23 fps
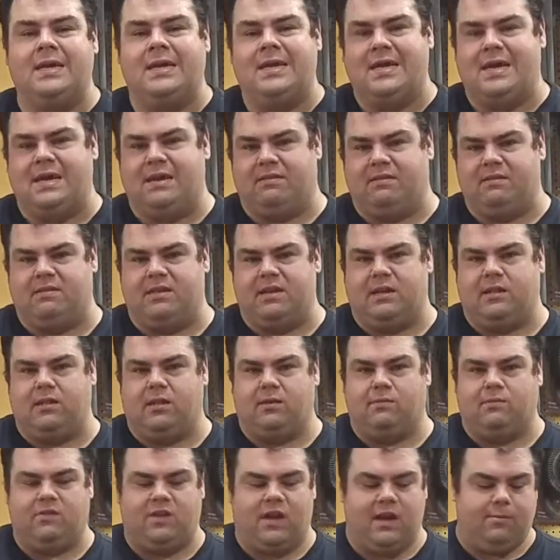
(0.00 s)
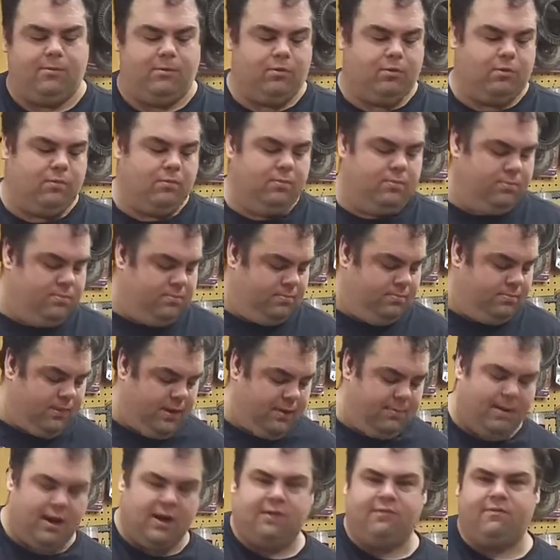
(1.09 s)
existing clutch cable by
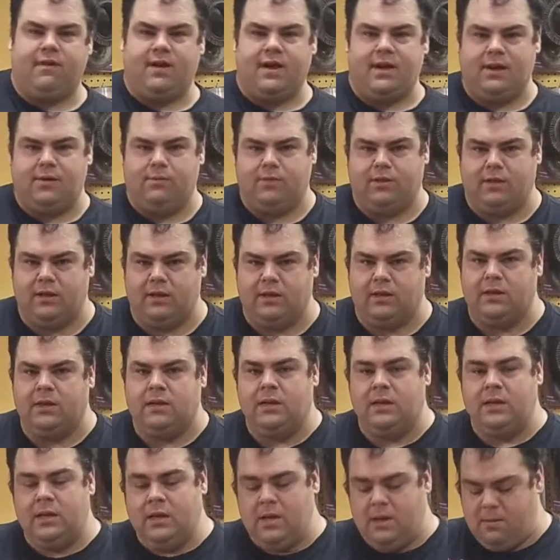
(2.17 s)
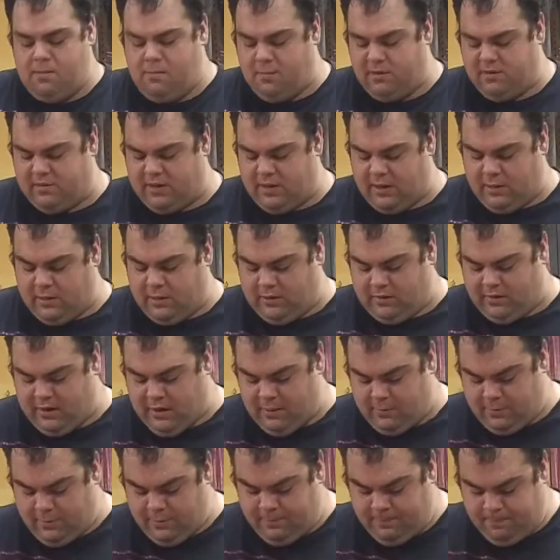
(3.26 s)
modifying it with a Mustang clutch
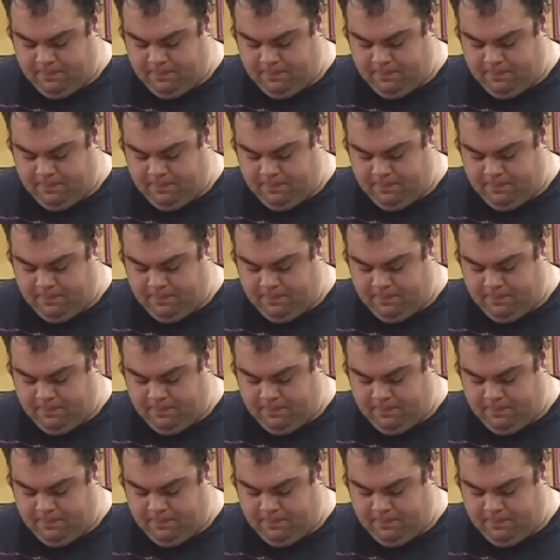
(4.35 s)
cable.